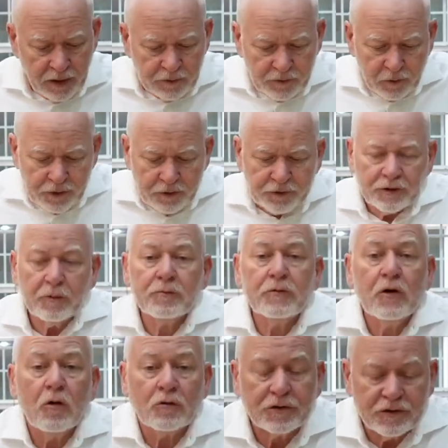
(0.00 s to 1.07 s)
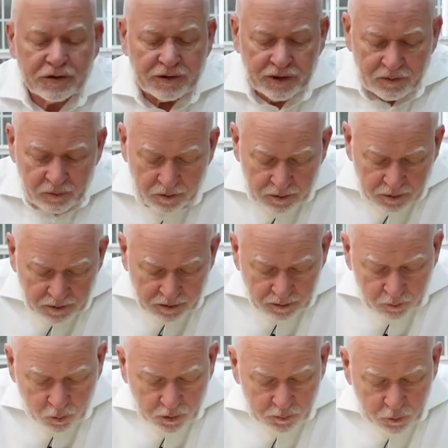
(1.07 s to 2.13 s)
So here's some don'ts,
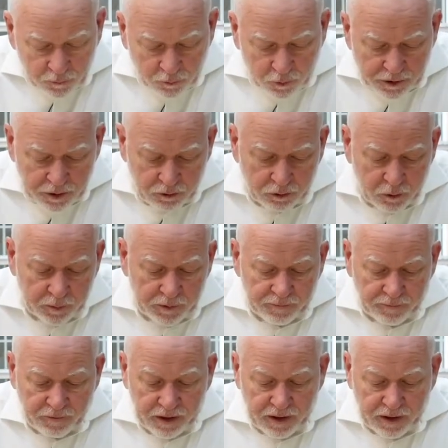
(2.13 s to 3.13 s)
and want to move on here a little bit